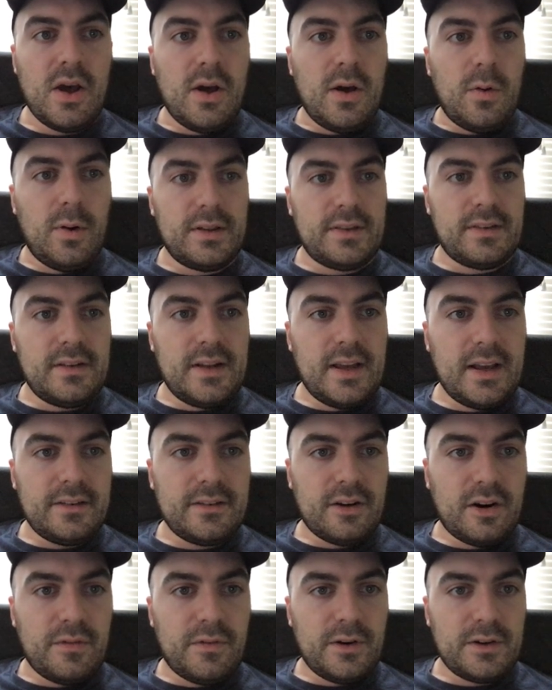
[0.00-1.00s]
What's next?
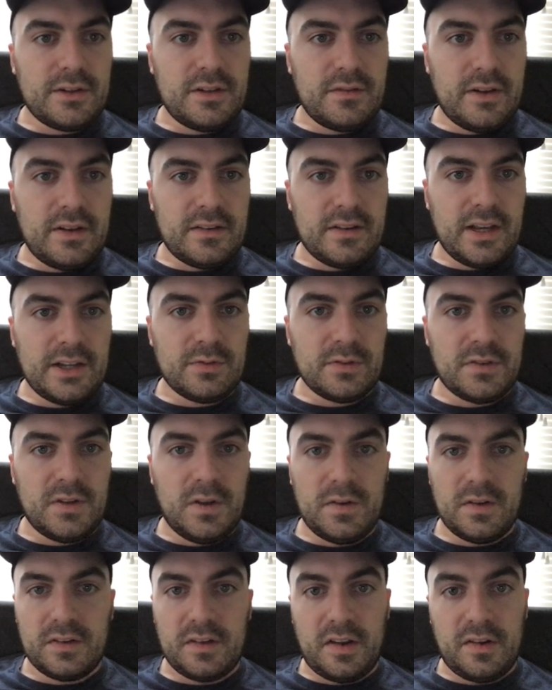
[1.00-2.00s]
Our first investigation was so
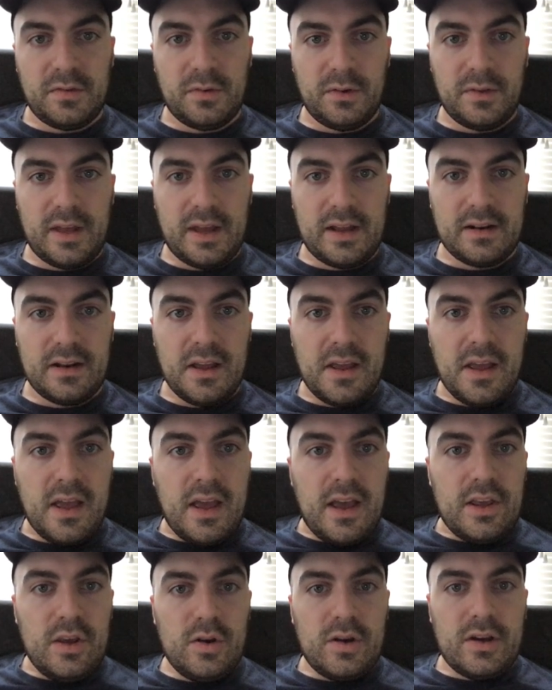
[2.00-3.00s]
successful that
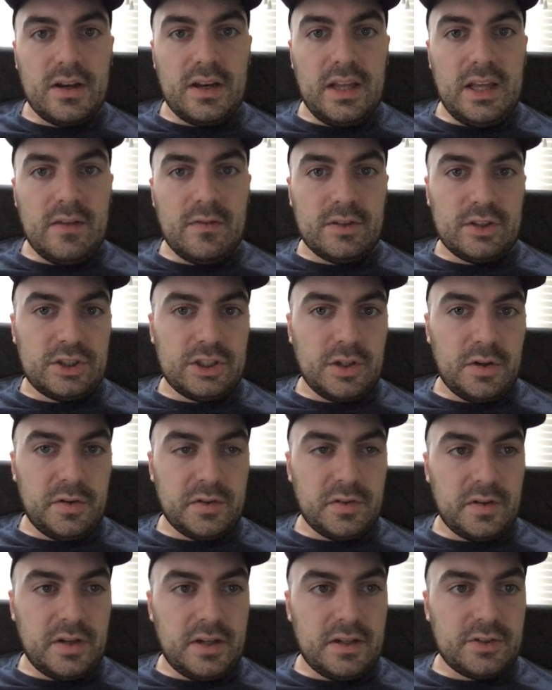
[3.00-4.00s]
you could even show it to
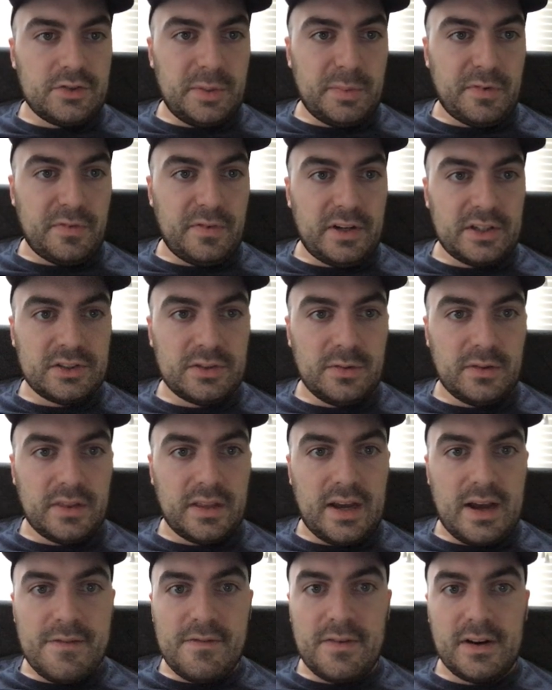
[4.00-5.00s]
an industry professional with
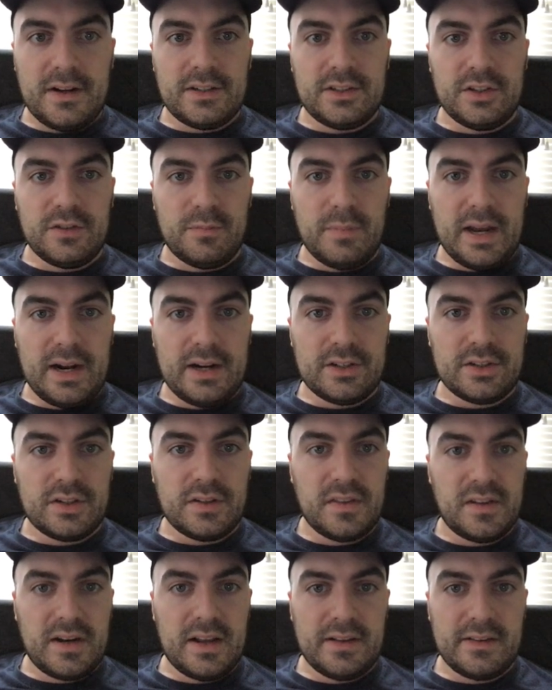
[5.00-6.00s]
confidence. You've managed
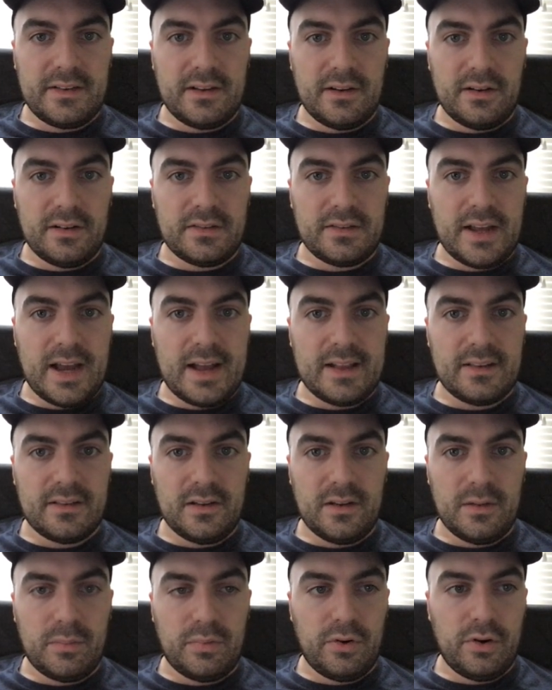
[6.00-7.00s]
the necessary stats
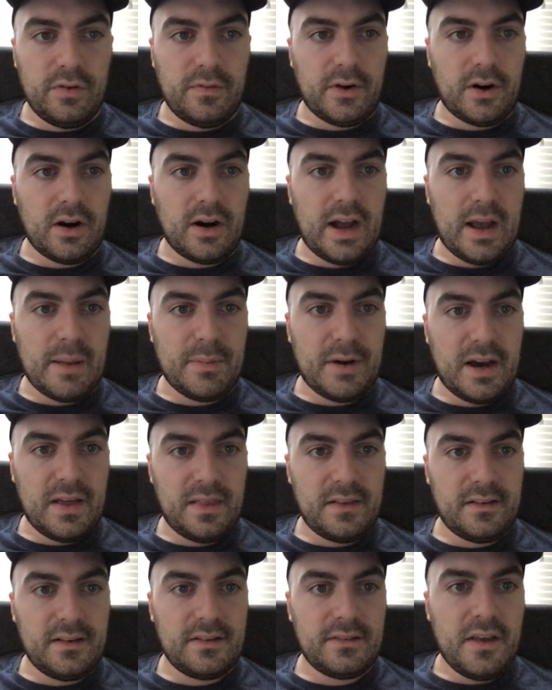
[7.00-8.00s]
to prove our
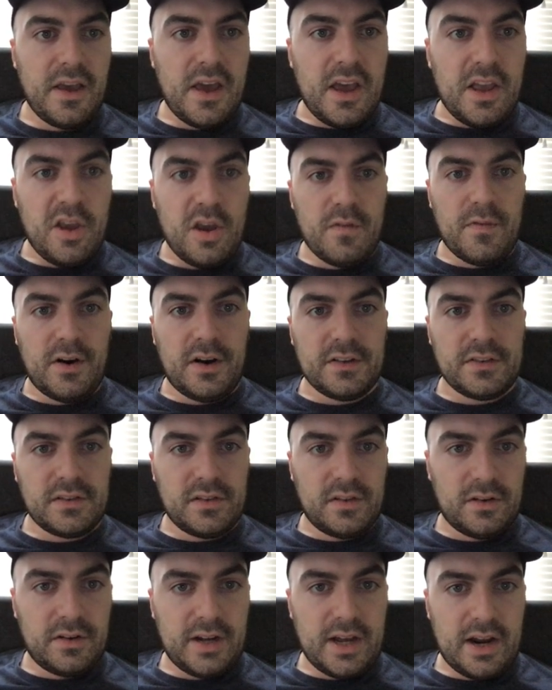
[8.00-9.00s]
hypothesis. You have also
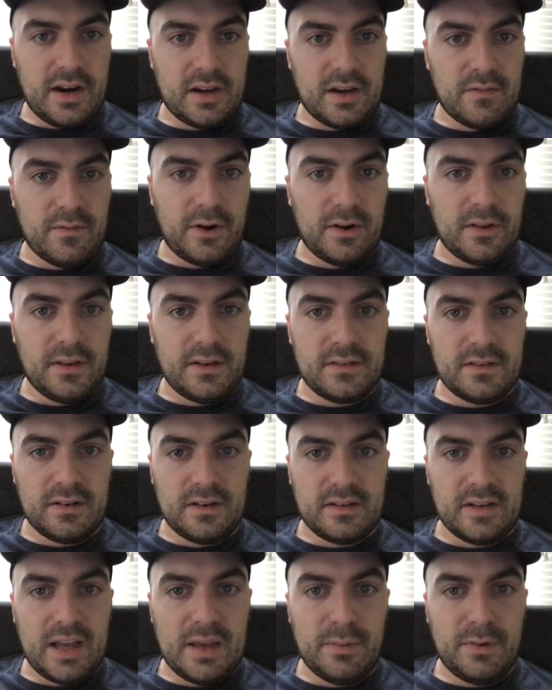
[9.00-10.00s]
learned how to convert lists into
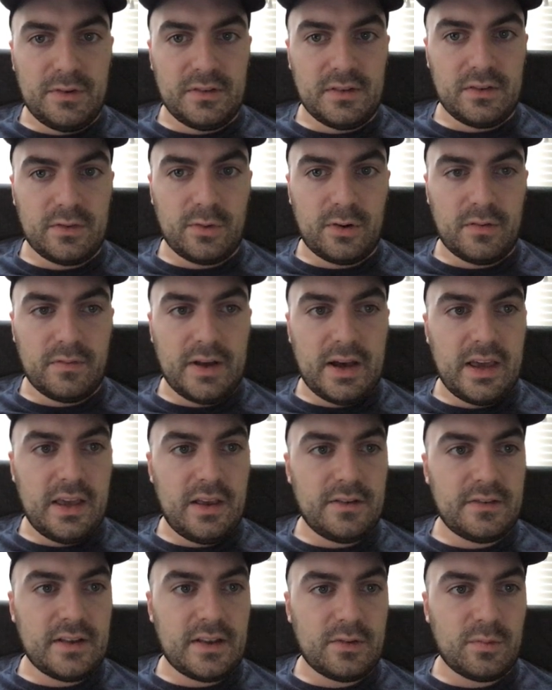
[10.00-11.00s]
tables and sort
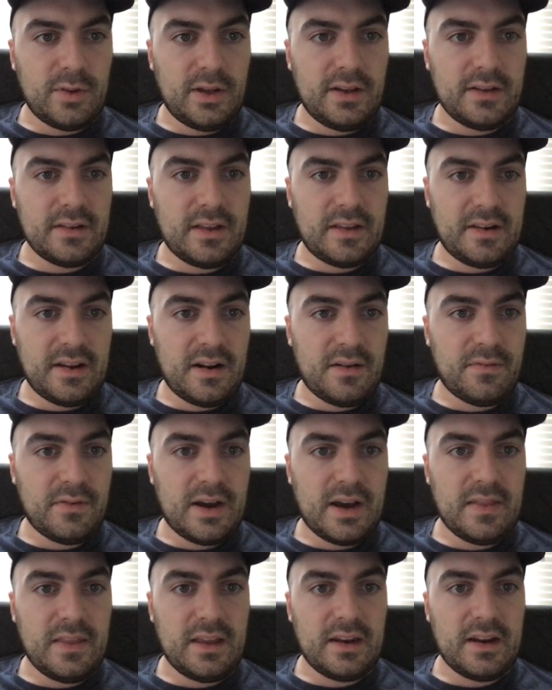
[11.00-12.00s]
values, as well as identify
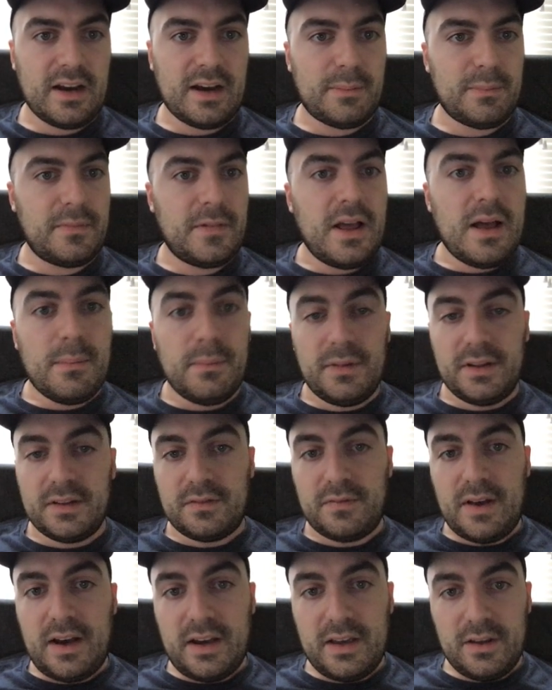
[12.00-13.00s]
the anomalous
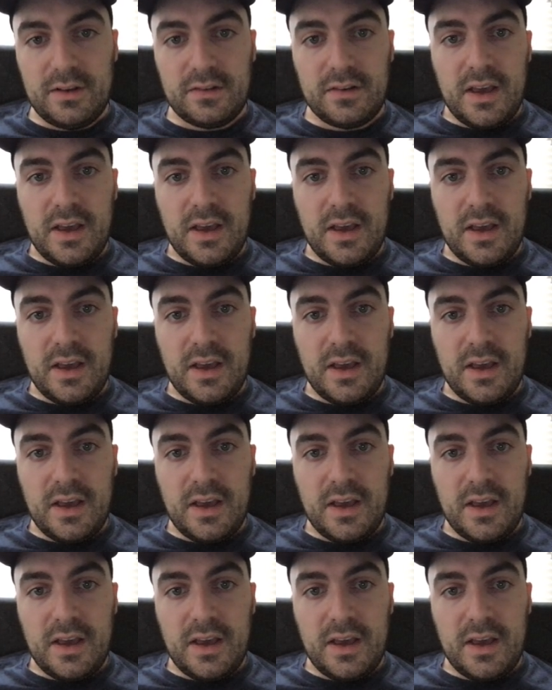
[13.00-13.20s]
values.